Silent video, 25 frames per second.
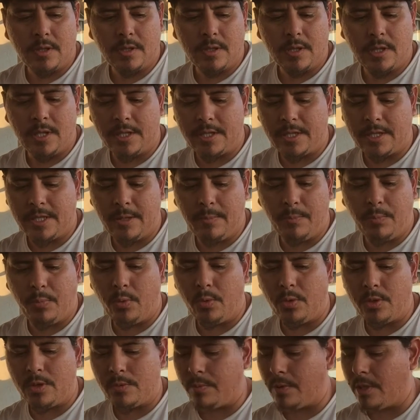it's
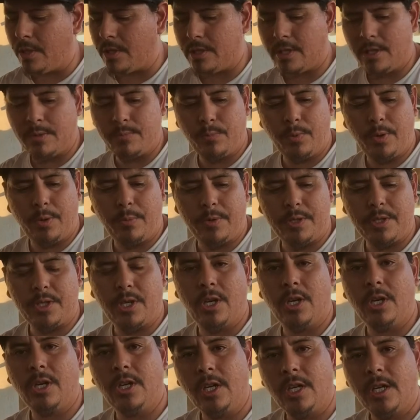simple. It's pretty much a
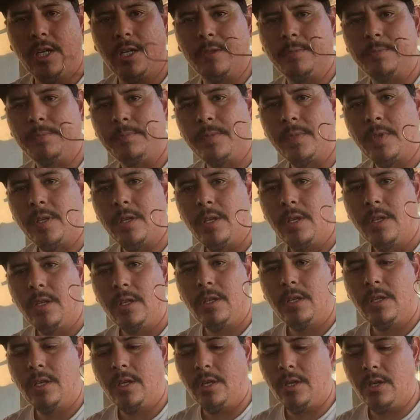hook.
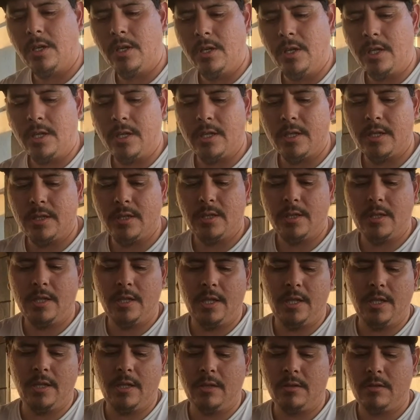Get a hook,
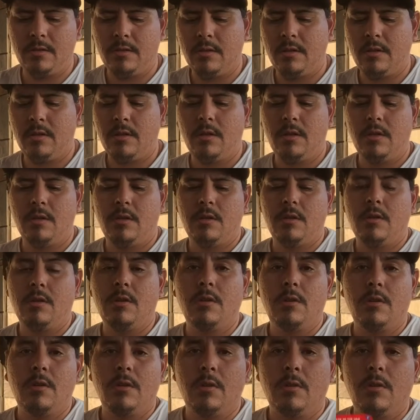and
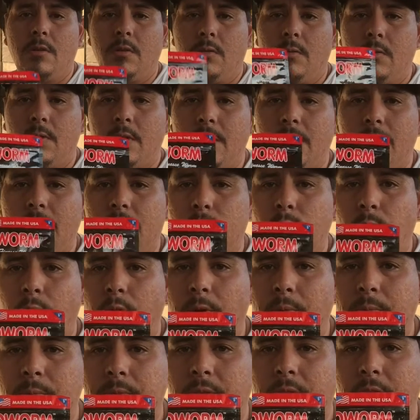one of these
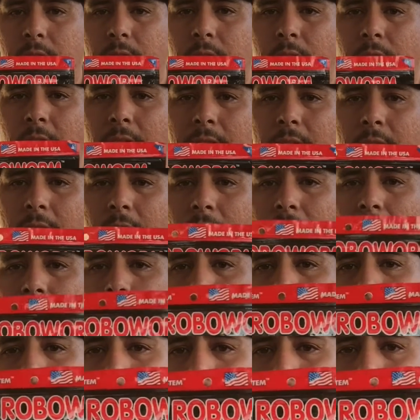worms here. I
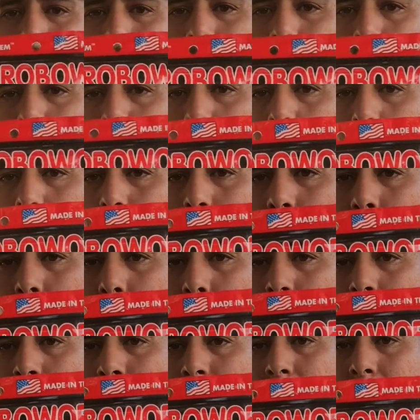like using the Robo
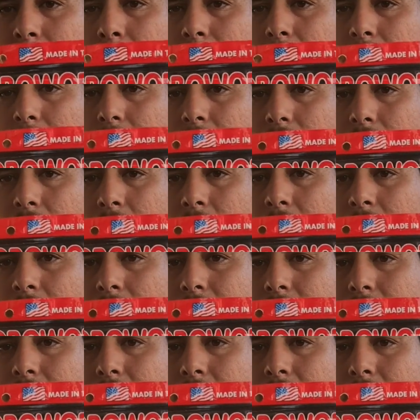worm,
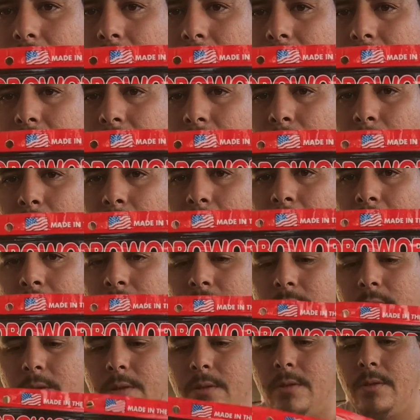Tequila
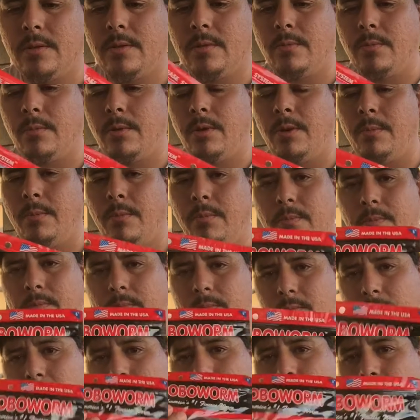Sunrise worm.
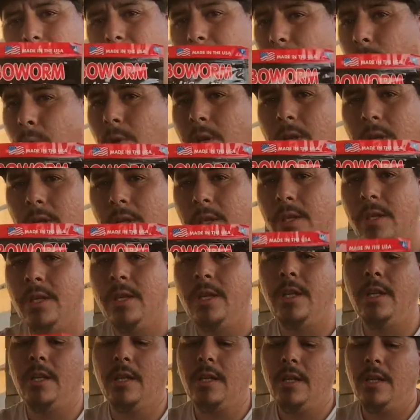Really
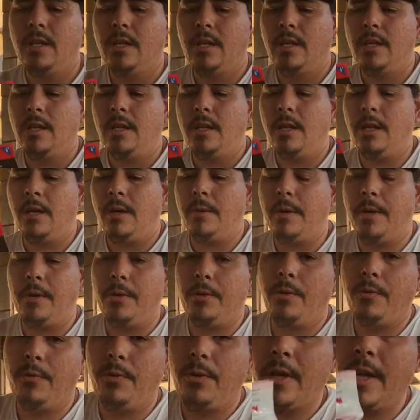good. I don't
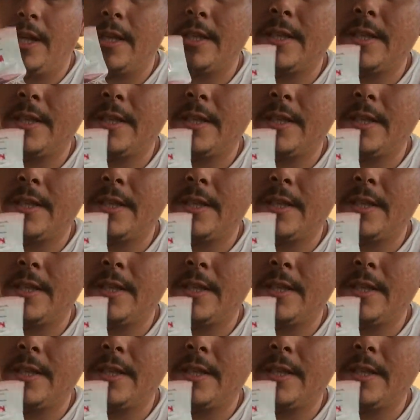know if you guys